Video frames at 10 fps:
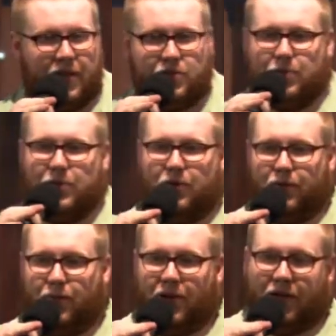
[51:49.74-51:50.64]
It was a
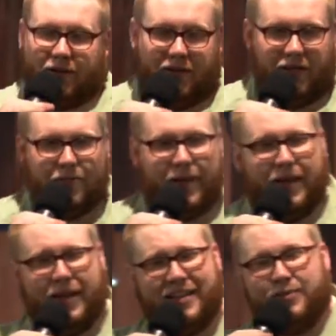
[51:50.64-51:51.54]
beautiful pond, lily
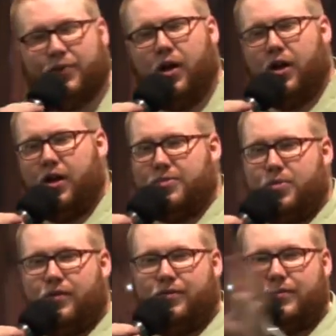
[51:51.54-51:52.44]
pads, frogs,
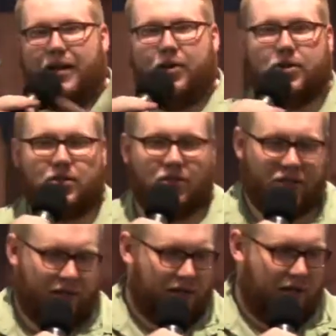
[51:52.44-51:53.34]
beautiful flowers,
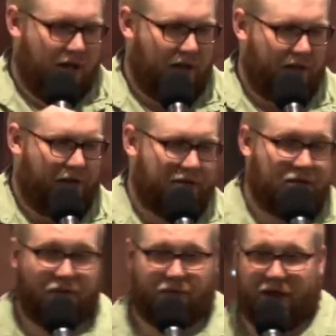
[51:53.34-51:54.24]
all that great
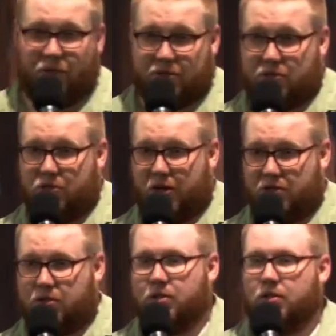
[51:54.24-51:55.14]
stuff, and it was the
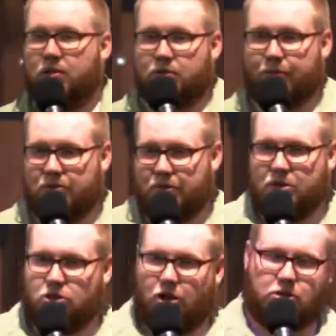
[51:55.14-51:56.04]
church was supposed to be
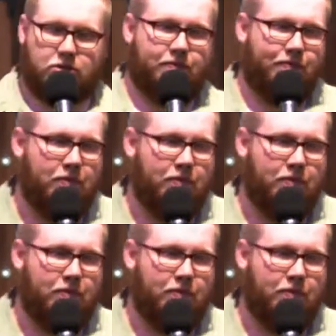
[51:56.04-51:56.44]
the church.